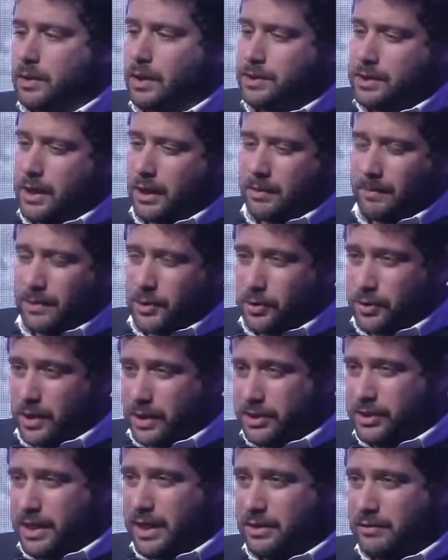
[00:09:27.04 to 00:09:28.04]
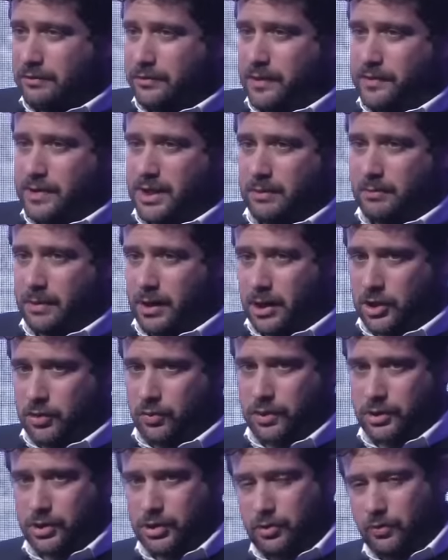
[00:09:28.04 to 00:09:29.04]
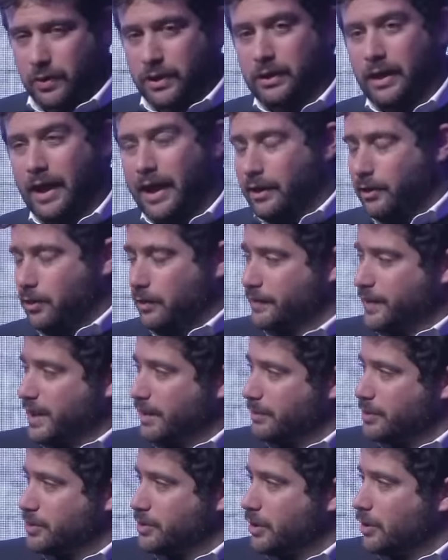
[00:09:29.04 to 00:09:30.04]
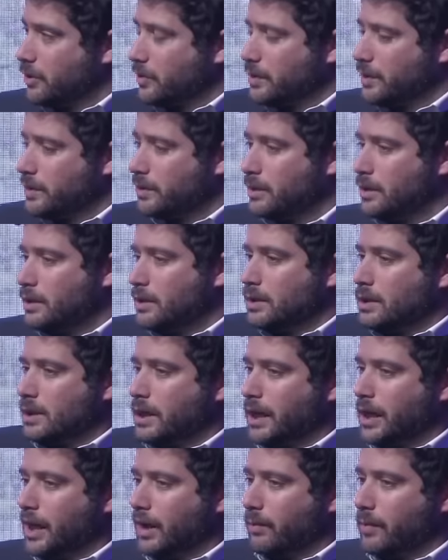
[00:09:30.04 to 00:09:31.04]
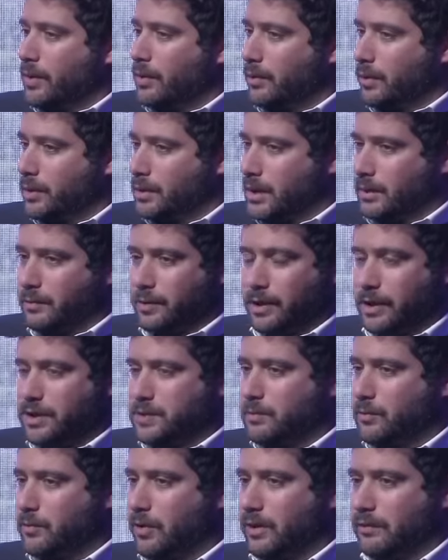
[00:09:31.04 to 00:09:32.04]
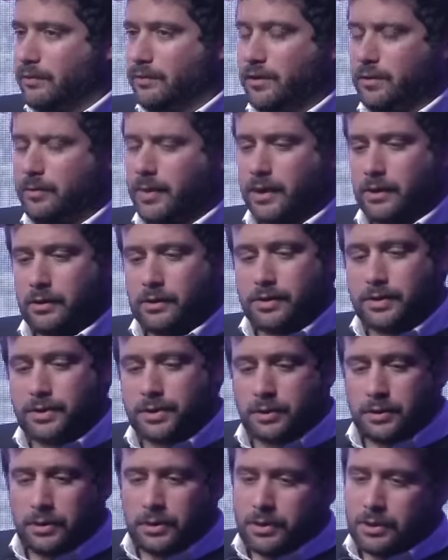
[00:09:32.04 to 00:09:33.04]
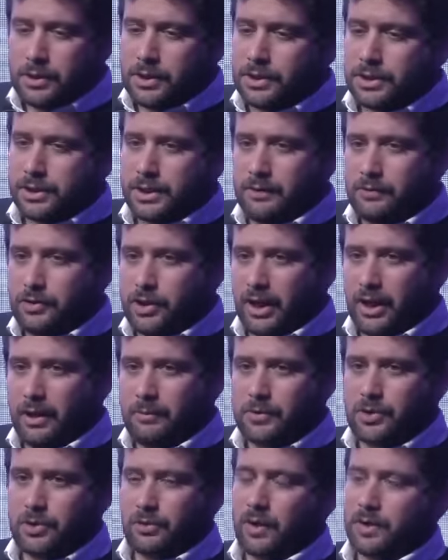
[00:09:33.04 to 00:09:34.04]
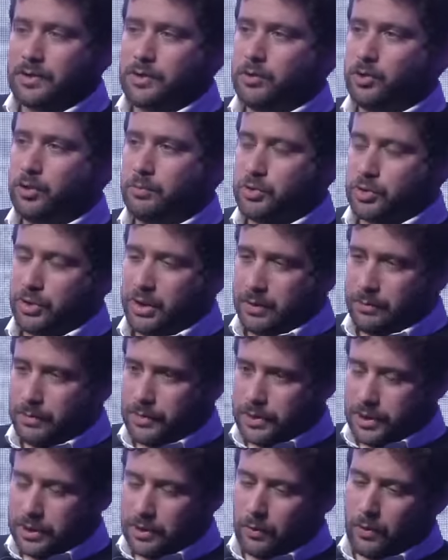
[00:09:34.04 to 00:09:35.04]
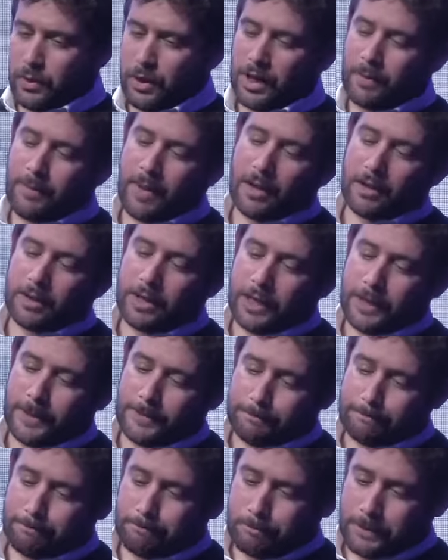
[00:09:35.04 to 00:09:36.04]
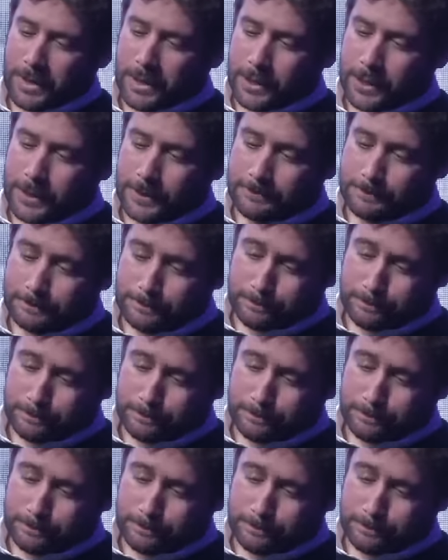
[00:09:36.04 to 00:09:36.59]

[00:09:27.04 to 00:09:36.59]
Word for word: a documentary that's ten to fifteen minutes, which is the real anchor of the episode. And um, we were able to get some great filmmakers. Steve James, who directed Hoop Dreams, did the one about um, uh,